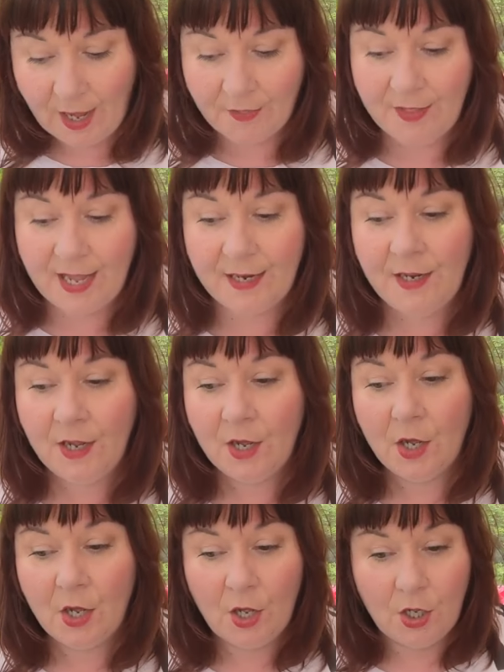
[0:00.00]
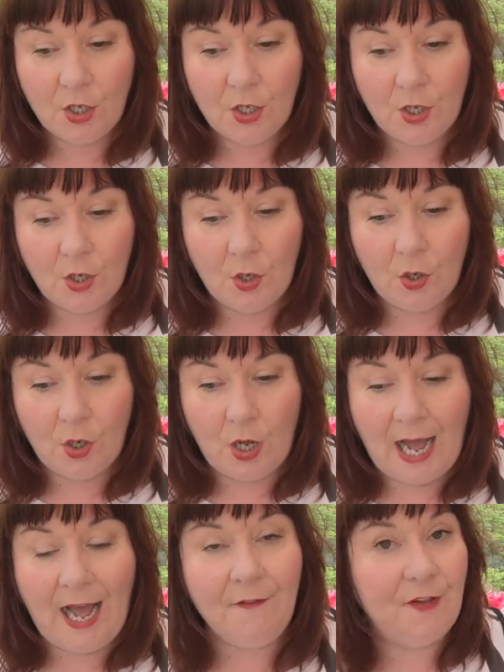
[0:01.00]
and then
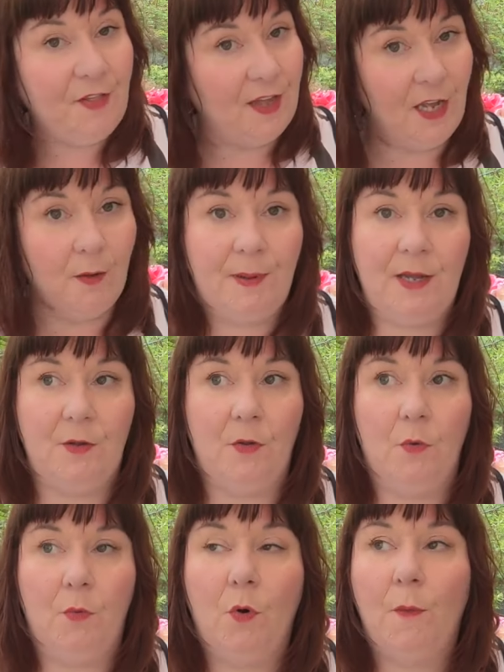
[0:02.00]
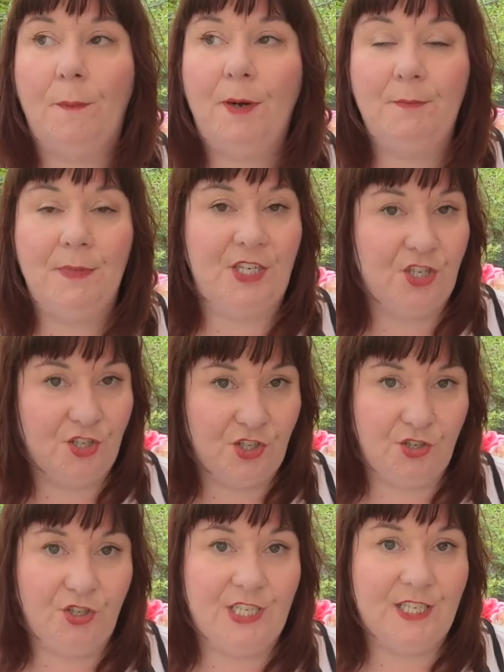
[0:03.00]
have a think about what
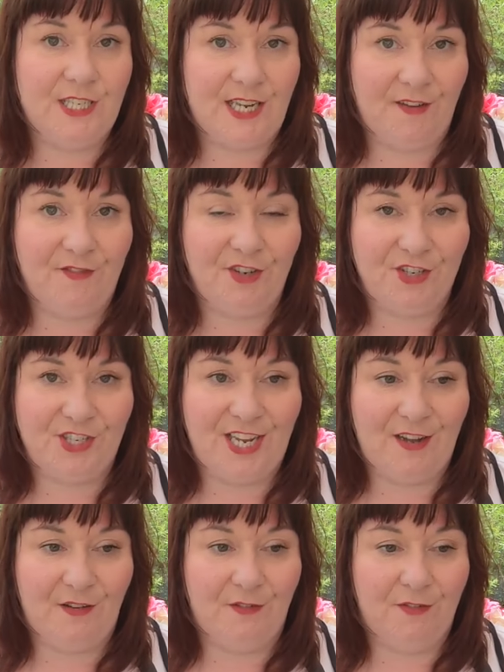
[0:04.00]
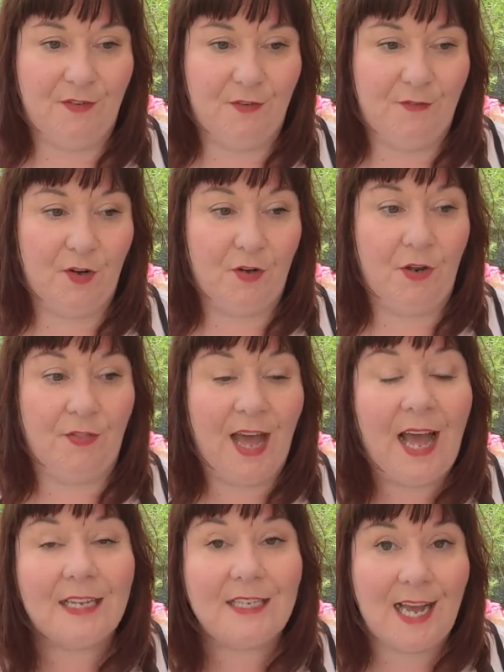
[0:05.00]
permissions you need to give yourself for
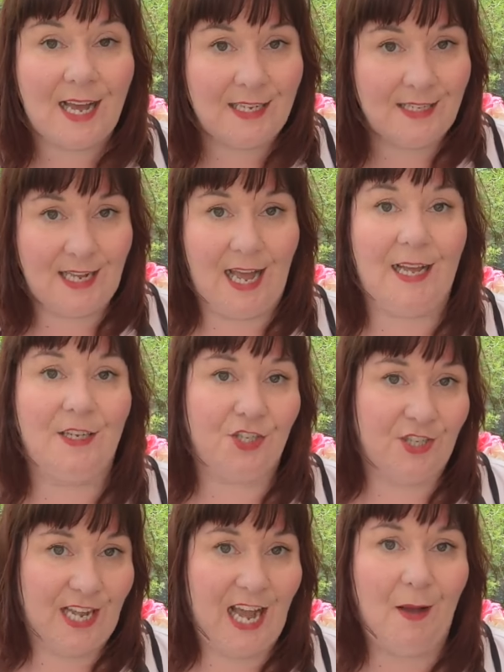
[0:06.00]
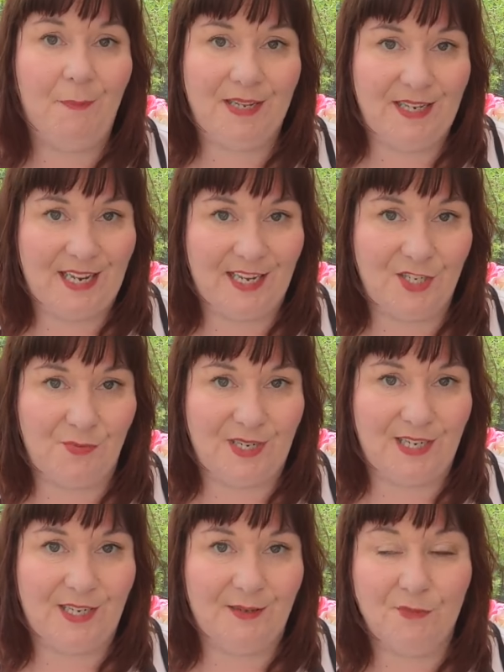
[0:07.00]
that task to actually happen next
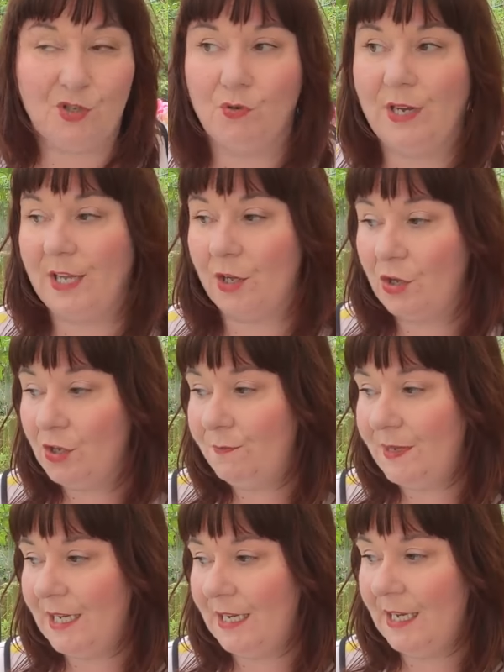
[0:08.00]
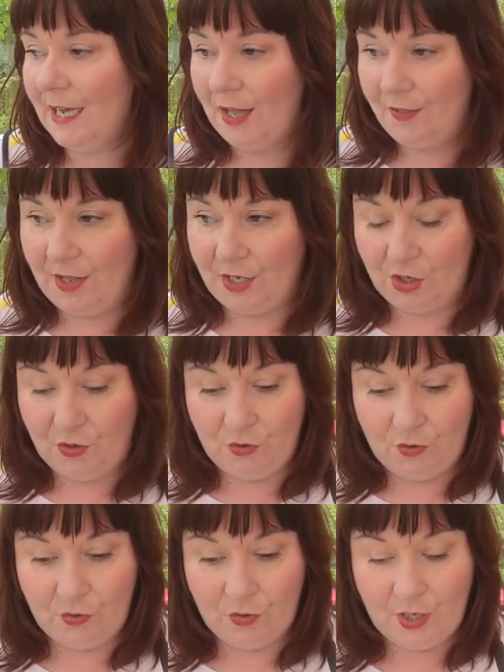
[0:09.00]
week. So it could be that
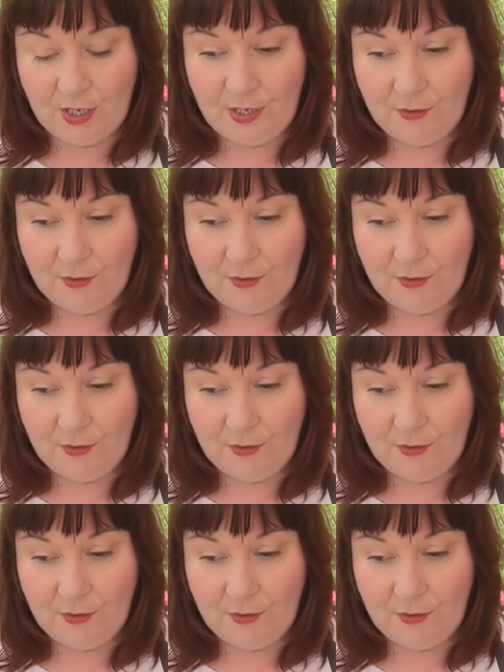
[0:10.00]
you